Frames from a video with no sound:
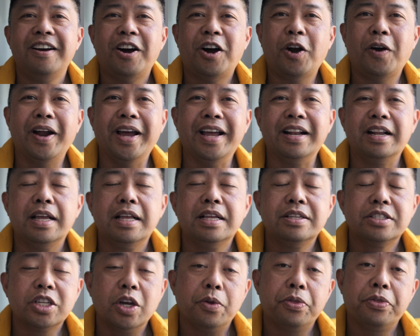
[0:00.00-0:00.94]
All right.
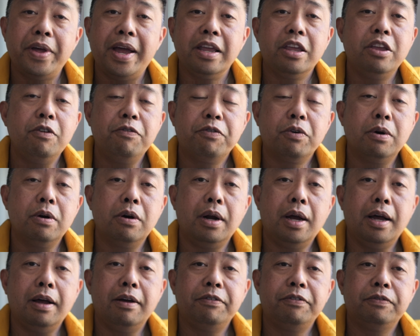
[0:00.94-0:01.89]
So thank you
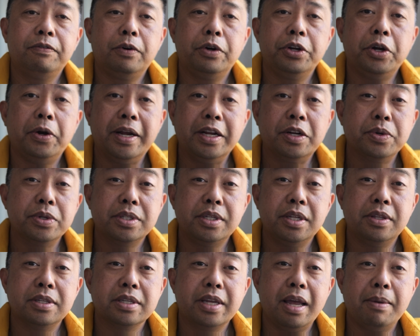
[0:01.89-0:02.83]
for your interest
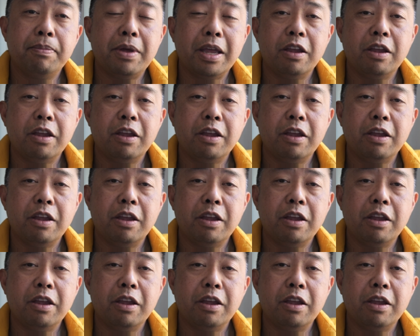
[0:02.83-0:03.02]
in this game.